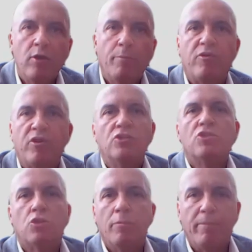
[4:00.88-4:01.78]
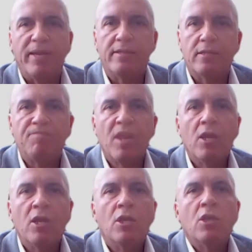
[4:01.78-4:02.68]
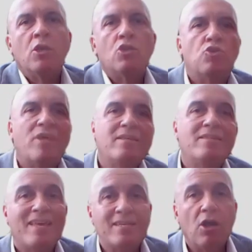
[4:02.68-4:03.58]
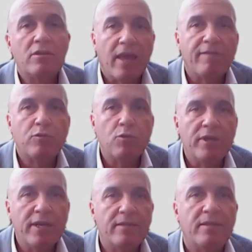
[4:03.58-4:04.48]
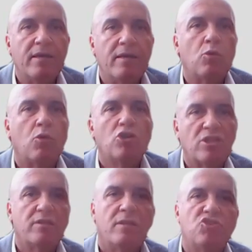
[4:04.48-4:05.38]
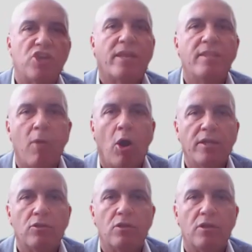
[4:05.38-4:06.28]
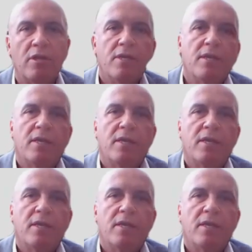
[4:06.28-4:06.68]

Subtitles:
the operation is complete, so that it does not have to need to constantly check the monitor